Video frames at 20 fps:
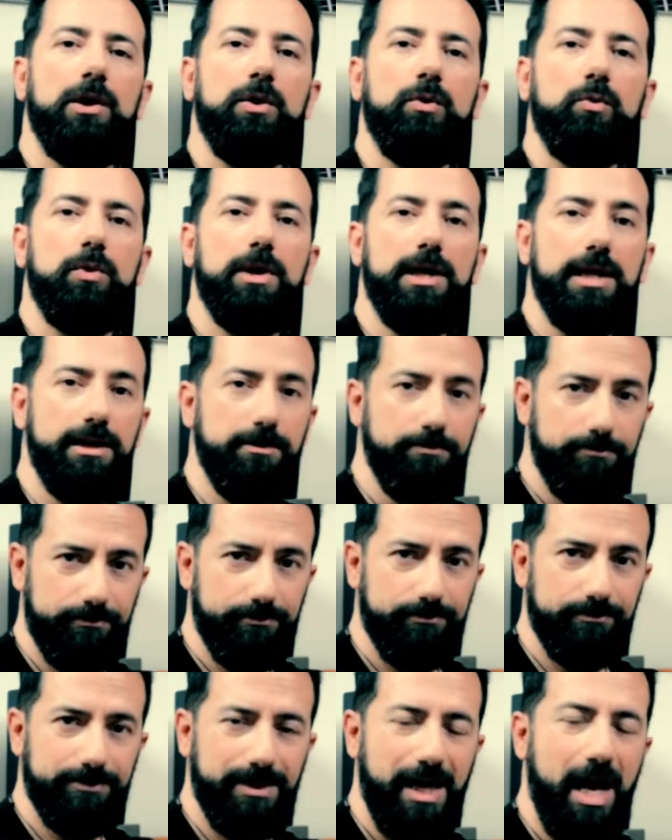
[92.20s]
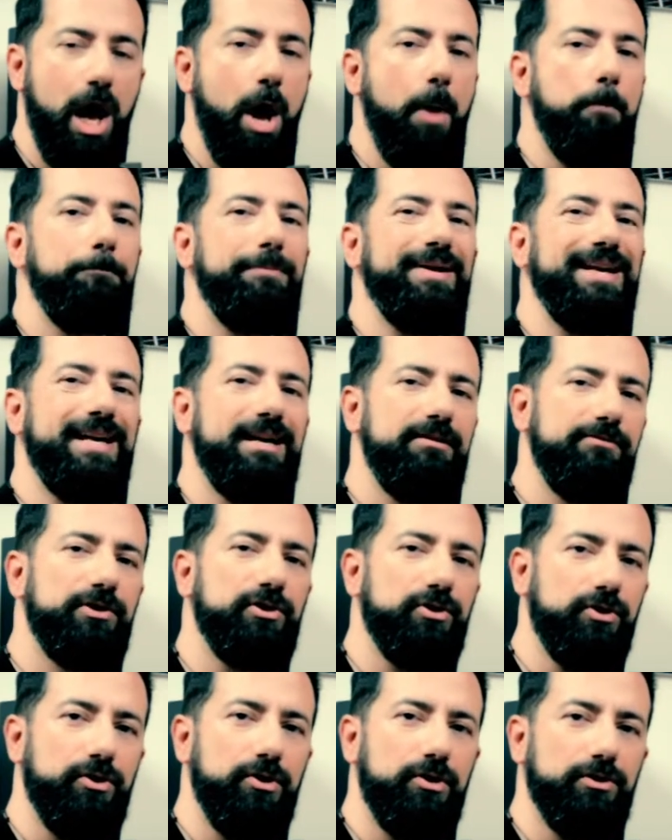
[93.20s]
Well, believe it
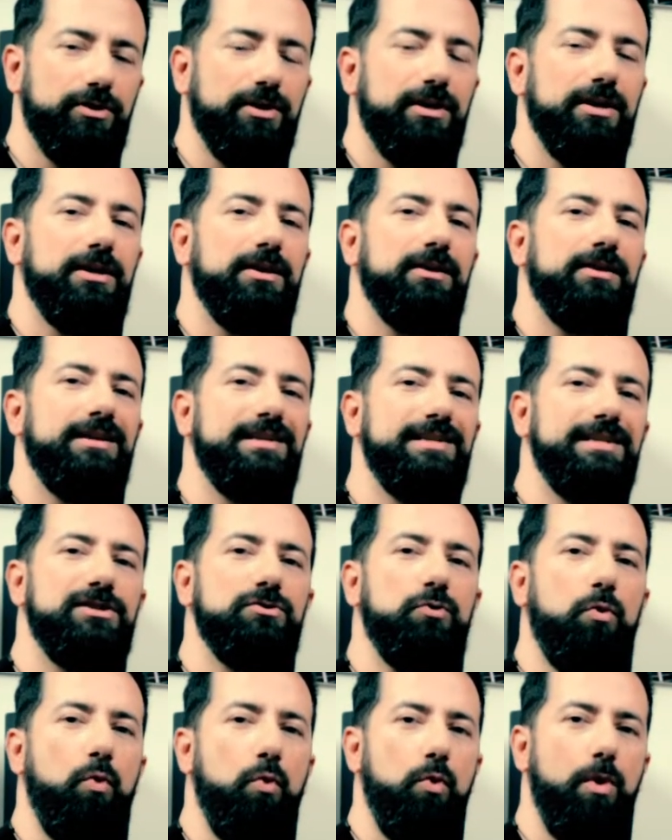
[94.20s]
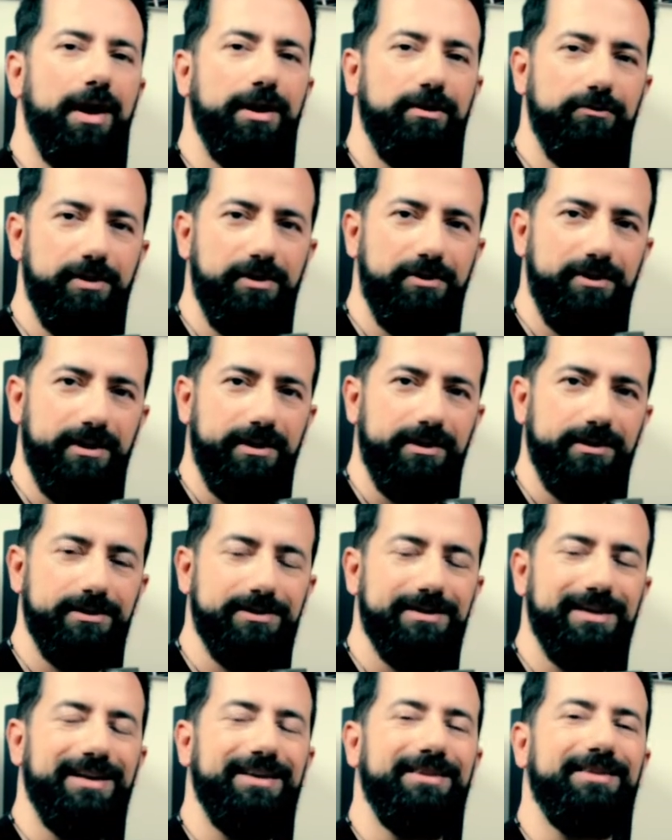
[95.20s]
or not, this is one of the
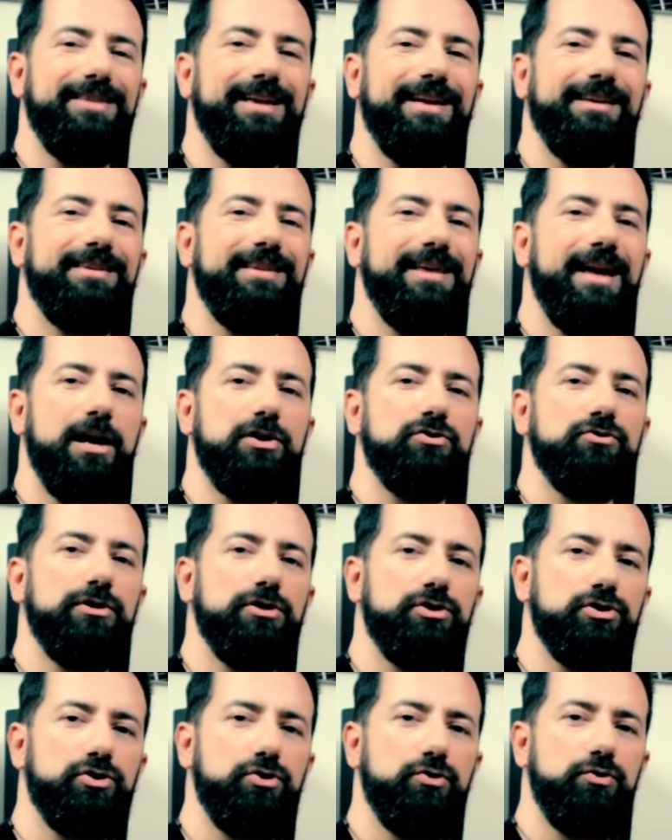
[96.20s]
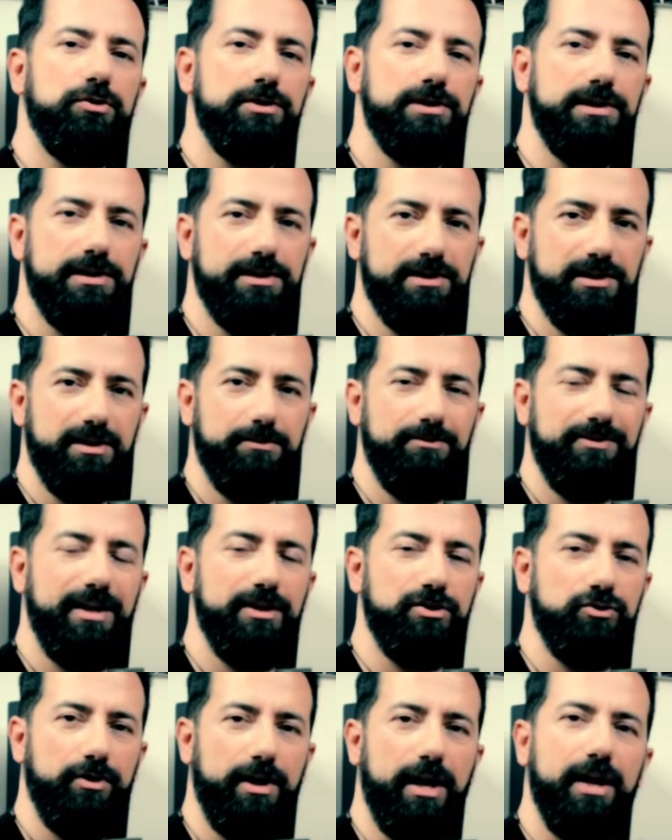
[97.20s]
things that the actual school system, the
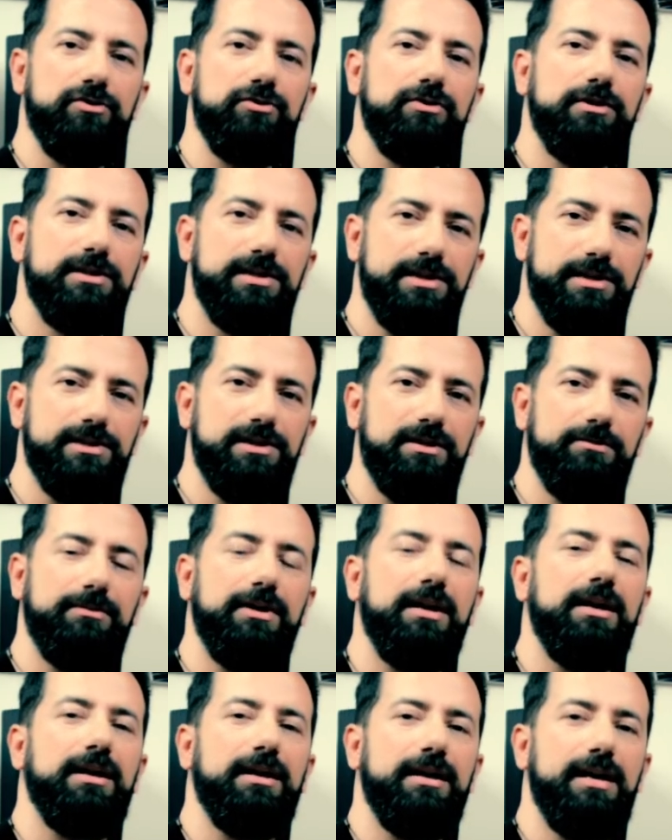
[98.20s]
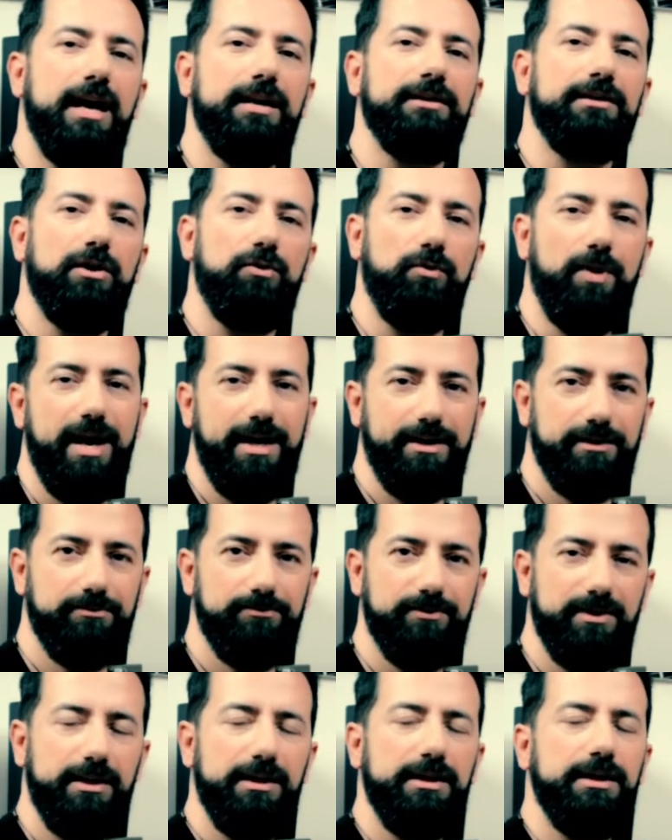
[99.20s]
educational system, got right.
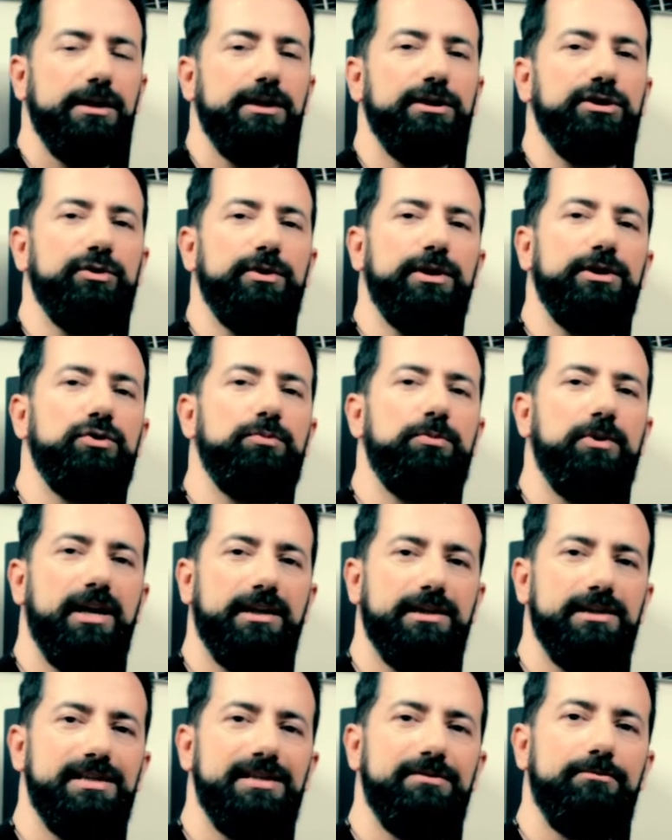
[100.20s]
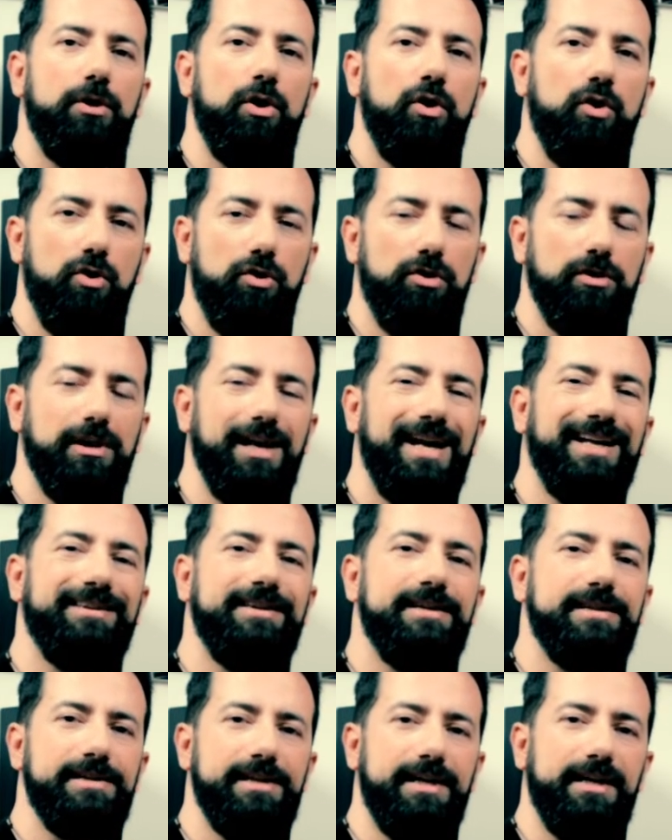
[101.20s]
You need to practice them all at
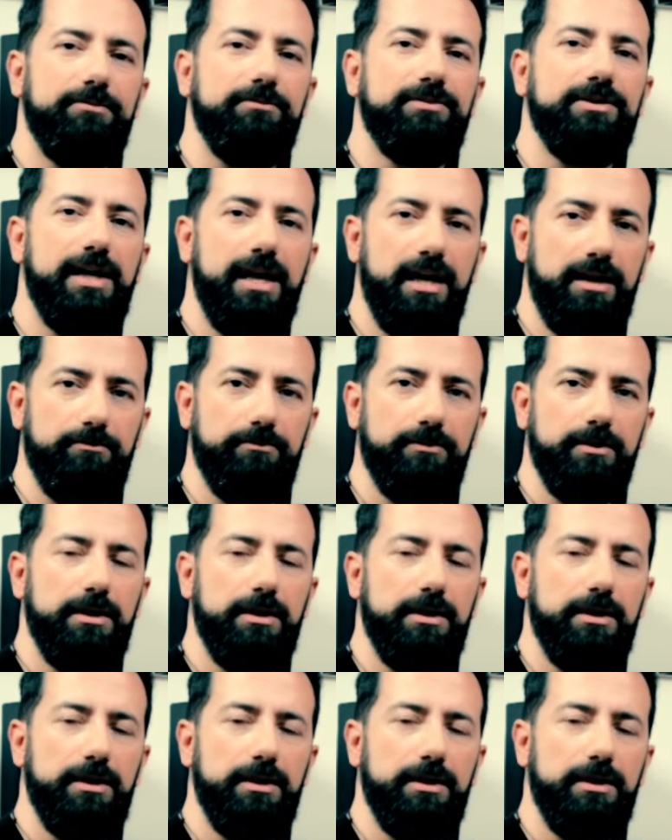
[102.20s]
the same time